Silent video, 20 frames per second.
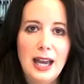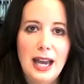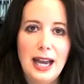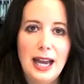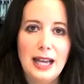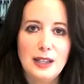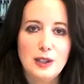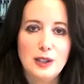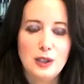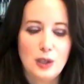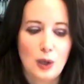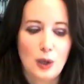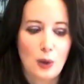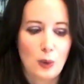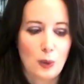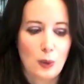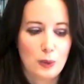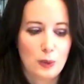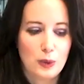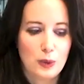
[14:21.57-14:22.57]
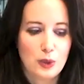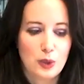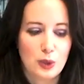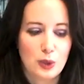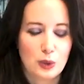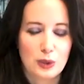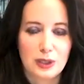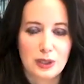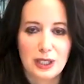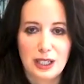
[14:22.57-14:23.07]
And so
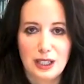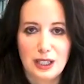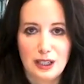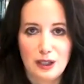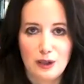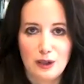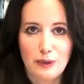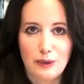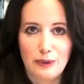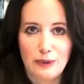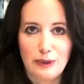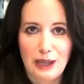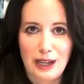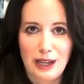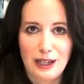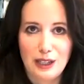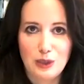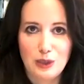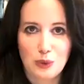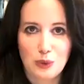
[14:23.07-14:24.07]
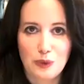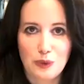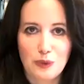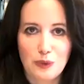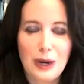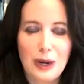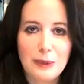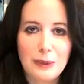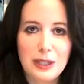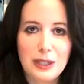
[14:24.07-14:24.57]
certainly, any sort of
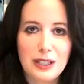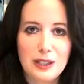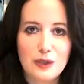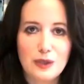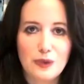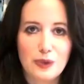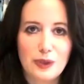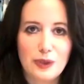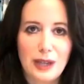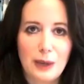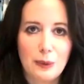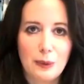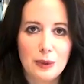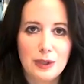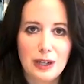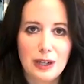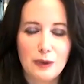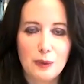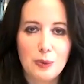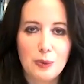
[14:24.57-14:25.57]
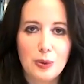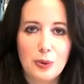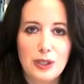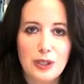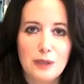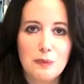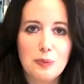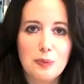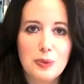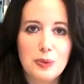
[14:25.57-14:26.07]
remedies for that were never put
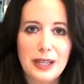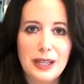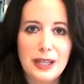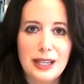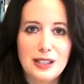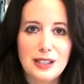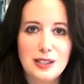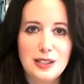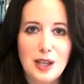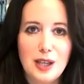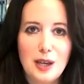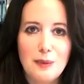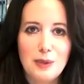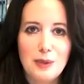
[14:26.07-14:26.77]
in place